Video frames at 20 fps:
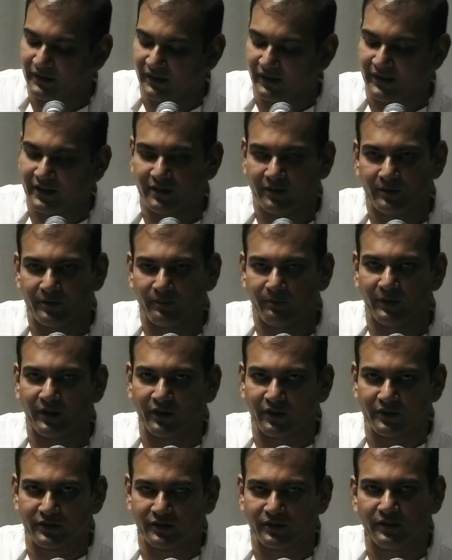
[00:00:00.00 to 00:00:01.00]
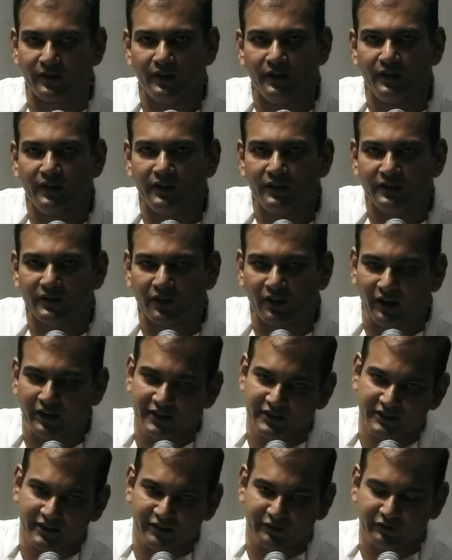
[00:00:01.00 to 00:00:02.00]
Right? Because God
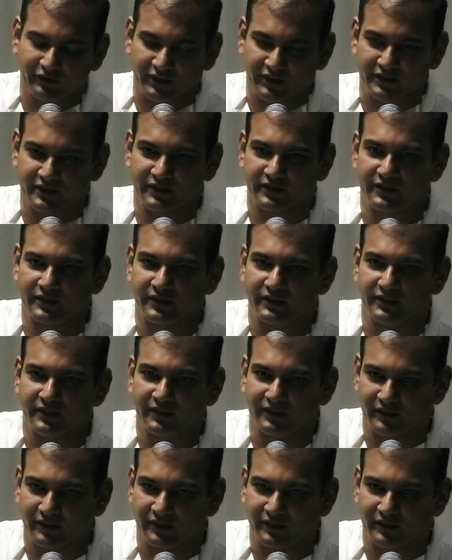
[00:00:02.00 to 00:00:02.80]
is there for us.